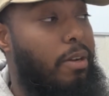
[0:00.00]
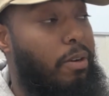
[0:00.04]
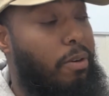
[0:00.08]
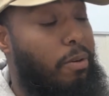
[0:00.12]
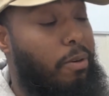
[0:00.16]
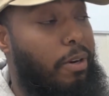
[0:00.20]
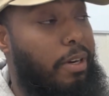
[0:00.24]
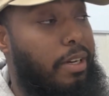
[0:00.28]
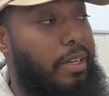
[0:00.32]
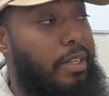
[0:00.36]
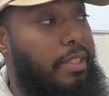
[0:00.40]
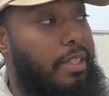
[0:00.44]

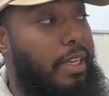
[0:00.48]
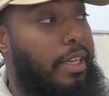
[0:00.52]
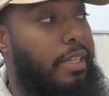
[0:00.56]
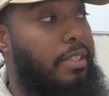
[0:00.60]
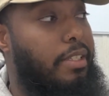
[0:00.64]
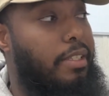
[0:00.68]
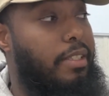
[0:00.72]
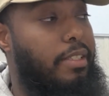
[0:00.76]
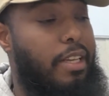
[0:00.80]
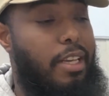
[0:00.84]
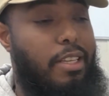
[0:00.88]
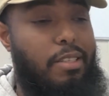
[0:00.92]

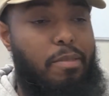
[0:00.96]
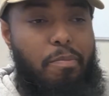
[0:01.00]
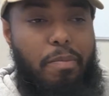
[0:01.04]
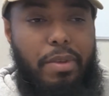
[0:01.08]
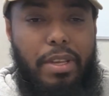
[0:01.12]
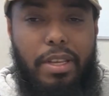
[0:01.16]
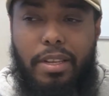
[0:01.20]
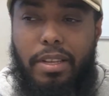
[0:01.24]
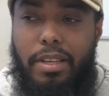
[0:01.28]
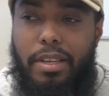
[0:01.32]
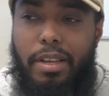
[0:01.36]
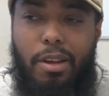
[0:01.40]
organizations that's
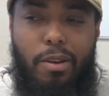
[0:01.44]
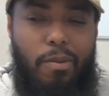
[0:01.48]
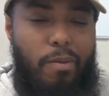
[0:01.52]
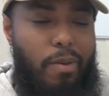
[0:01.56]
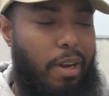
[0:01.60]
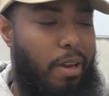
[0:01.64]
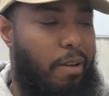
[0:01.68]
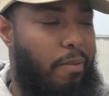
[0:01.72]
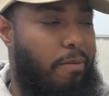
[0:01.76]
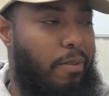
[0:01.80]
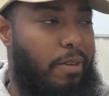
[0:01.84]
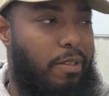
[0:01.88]
been
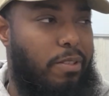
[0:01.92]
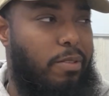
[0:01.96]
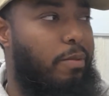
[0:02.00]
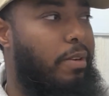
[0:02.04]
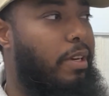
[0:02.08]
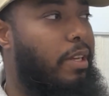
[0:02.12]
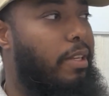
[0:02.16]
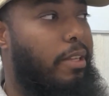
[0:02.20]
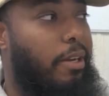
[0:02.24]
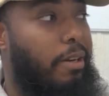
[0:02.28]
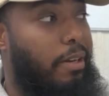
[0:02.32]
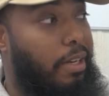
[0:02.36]
around for
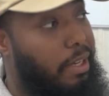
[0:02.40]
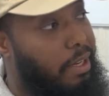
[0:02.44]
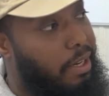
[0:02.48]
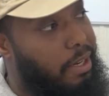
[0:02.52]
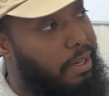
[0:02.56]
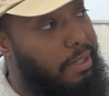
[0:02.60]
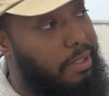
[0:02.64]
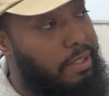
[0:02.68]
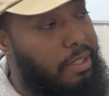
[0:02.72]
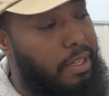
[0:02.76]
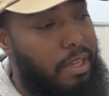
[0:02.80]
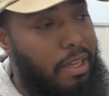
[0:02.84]
20, 30
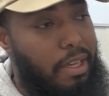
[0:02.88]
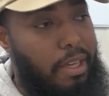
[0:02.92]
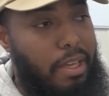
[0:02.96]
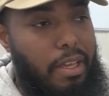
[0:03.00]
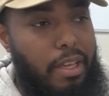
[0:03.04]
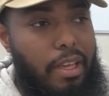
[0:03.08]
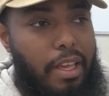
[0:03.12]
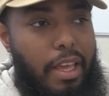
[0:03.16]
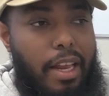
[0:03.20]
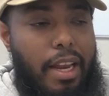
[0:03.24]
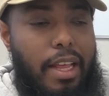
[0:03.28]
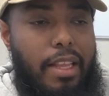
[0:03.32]
years.
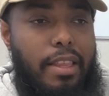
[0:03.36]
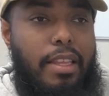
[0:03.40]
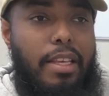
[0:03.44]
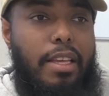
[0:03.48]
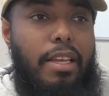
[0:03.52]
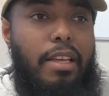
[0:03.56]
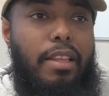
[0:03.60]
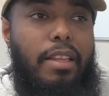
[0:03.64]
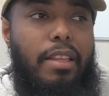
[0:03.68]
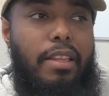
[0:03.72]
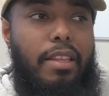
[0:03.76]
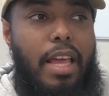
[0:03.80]
And I
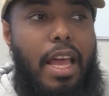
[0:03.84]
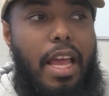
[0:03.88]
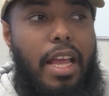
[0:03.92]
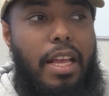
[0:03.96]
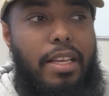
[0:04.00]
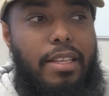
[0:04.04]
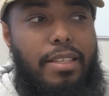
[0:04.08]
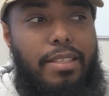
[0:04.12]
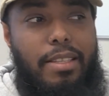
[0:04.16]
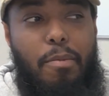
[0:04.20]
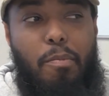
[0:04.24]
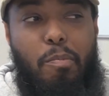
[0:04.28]
think that
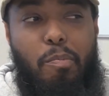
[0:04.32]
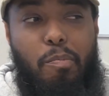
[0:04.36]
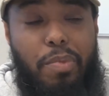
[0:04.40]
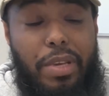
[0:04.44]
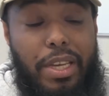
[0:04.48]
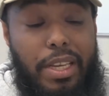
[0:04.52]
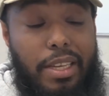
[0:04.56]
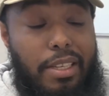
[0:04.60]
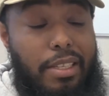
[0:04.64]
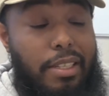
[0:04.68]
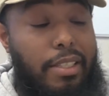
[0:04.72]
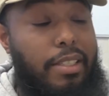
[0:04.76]
is the
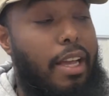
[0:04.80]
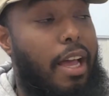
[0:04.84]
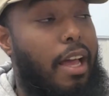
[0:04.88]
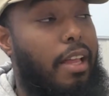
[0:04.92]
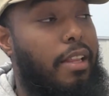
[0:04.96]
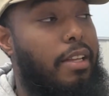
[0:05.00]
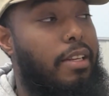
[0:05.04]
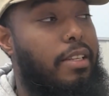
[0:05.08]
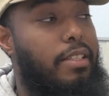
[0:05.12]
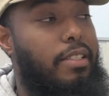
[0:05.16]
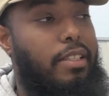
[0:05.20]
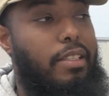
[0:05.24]
biggest
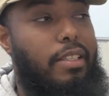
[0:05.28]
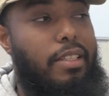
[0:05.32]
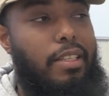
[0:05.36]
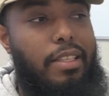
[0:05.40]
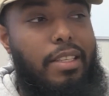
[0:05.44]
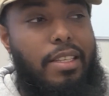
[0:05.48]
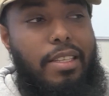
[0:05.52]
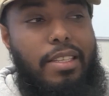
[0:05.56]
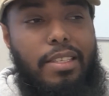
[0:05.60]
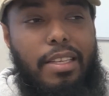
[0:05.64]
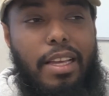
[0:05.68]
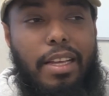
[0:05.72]
challenge.
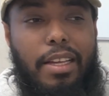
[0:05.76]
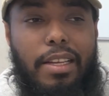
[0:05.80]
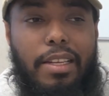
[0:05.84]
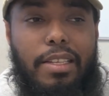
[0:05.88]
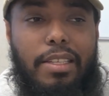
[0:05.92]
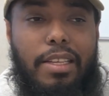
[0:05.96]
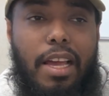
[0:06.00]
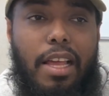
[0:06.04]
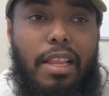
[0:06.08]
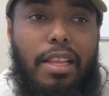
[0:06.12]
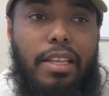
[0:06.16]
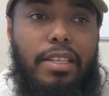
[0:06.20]
The second
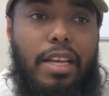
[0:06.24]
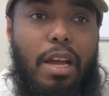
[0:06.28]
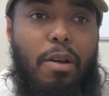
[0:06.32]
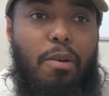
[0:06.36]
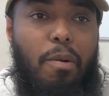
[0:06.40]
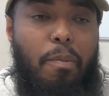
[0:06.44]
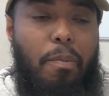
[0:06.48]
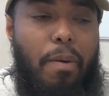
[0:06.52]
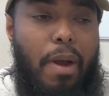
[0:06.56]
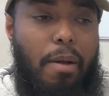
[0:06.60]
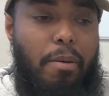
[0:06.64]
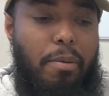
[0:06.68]
challenge, I
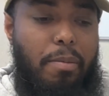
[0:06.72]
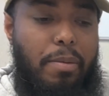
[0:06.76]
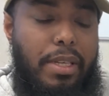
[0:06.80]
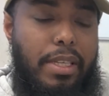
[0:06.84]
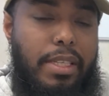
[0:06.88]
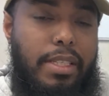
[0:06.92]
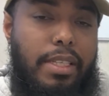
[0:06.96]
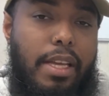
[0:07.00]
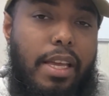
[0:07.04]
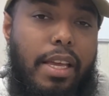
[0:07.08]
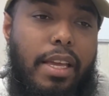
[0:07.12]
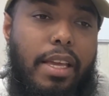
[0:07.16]
would probably
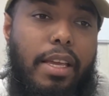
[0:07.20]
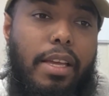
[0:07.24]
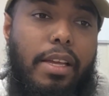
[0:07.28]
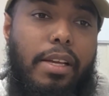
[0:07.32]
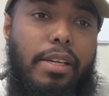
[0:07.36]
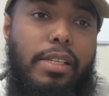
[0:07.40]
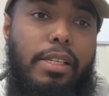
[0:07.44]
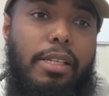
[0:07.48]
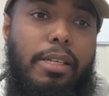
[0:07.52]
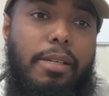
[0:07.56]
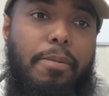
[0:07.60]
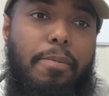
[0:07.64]
say,
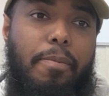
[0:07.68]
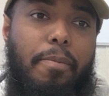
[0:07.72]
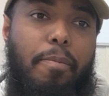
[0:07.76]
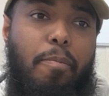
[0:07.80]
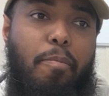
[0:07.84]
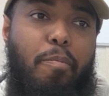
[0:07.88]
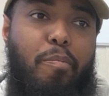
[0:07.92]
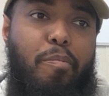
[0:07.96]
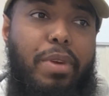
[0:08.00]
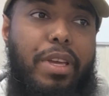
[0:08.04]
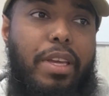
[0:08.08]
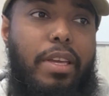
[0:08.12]

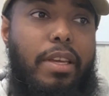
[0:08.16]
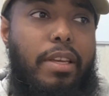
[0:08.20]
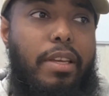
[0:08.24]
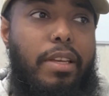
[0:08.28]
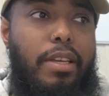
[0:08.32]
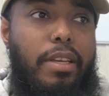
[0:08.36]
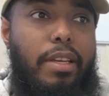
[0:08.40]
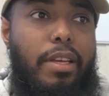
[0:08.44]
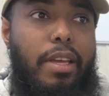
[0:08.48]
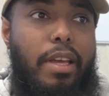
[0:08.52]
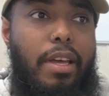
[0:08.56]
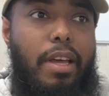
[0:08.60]

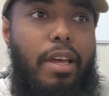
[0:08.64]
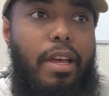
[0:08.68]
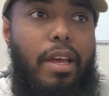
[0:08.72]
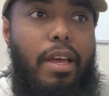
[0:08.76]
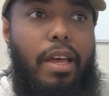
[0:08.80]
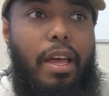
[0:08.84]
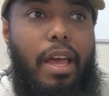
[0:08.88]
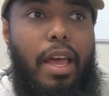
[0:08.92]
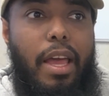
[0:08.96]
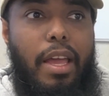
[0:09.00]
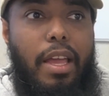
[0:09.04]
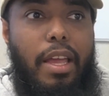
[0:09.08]
being
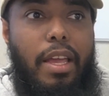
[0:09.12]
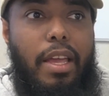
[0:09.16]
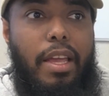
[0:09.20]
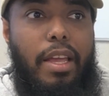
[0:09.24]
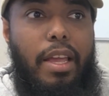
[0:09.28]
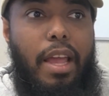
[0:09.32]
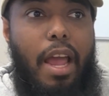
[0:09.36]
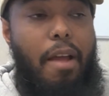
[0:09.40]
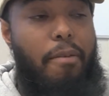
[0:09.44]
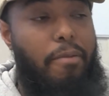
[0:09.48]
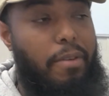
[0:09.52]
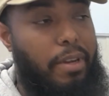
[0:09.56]
a
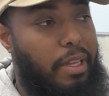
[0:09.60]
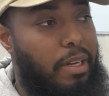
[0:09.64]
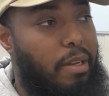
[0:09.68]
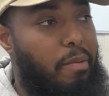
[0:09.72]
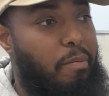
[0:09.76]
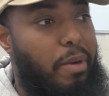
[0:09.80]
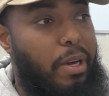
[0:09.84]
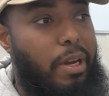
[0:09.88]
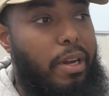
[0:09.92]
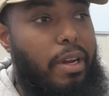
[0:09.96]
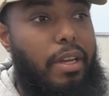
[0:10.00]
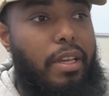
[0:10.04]
African
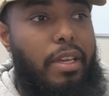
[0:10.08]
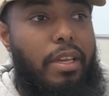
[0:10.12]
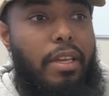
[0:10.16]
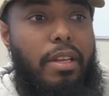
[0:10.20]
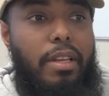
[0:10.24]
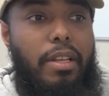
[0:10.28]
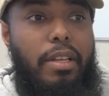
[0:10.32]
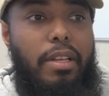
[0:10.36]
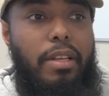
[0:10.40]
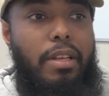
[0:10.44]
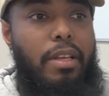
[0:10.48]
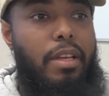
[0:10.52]

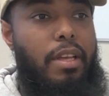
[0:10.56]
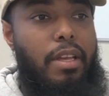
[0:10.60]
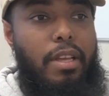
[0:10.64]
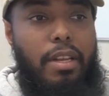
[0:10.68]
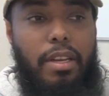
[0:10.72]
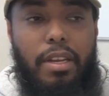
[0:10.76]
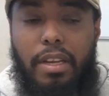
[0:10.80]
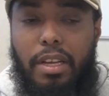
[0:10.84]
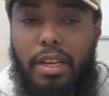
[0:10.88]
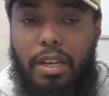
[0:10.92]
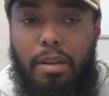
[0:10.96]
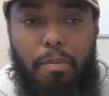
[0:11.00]
American
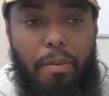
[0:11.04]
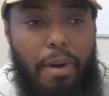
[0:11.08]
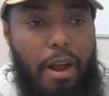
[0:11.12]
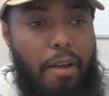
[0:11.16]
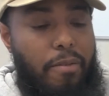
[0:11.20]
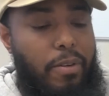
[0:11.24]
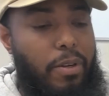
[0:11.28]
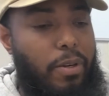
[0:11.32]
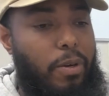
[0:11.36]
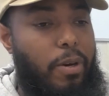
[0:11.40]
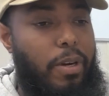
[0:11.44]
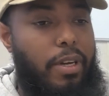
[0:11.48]

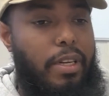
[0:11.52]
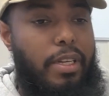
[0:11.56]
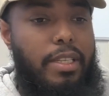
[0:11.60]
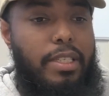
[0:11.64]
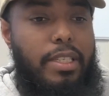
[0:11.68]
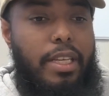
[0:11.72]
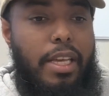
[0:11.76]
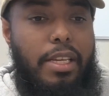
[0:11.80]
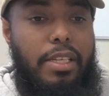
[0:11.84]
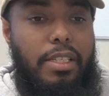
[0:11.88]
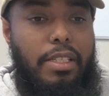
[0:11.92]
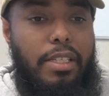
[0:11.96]
nonprofit
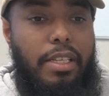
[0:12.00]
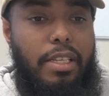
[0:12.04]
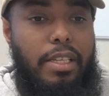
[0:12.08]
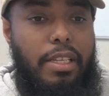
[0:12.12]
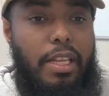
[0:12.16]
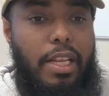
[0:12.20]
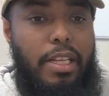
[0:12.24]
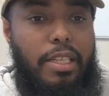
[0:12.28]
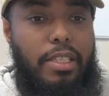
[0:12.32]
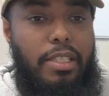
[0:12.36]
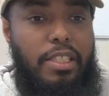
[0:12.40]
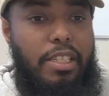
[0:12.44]
organization
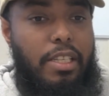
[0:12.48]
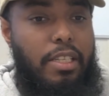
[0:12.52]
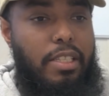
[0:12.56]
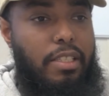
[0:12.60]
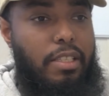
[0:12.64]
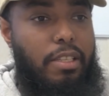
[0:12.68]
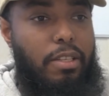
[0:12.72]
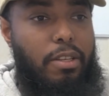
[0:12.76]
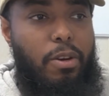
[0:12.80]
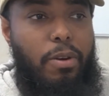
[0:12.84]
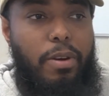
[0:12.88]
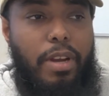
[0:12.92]
is
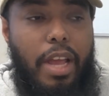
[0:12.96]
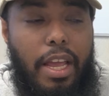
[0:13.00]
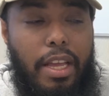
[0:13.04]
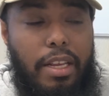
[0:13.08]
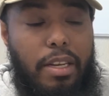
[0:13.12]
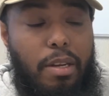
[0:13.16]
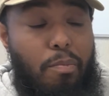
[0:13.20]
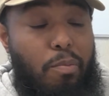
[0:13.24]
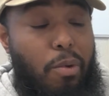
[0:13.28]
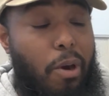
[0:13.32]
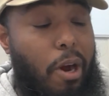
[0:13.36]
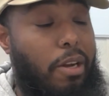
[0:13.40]
just creating
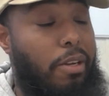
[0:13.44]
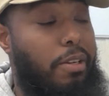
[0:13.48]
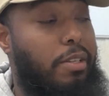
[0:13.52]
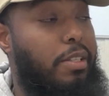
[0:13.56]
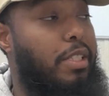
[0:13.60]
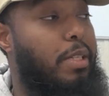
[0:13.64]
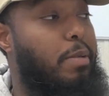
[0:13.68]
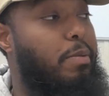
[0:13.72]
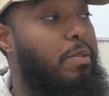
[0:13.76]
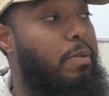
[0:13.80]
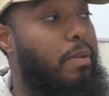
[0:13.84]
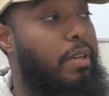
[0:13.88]
the
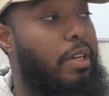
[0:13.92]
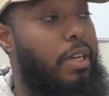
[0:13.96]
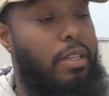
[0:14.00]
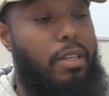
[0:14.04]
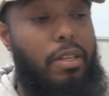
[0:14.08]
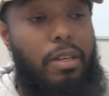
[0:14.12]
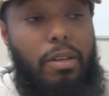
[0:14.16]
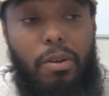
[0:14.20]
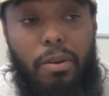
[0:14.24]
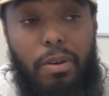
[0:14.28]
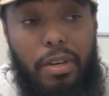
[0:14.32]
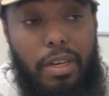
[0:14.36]
partnerships with
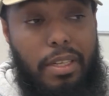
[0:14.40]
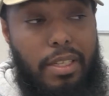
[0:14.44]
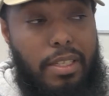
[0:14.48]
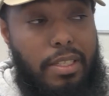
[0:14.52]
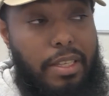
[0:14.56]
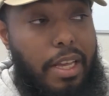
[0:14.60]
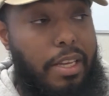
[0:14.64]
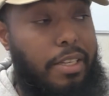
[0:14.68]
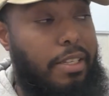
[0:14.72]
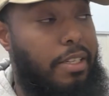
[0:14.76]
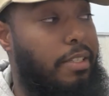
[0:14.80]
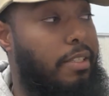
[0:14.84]
other
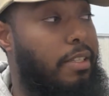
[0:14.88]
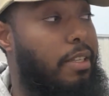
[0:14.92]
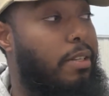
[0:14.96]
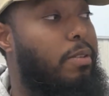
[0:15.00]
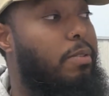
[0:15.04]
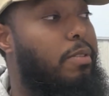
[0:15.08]
organizations to do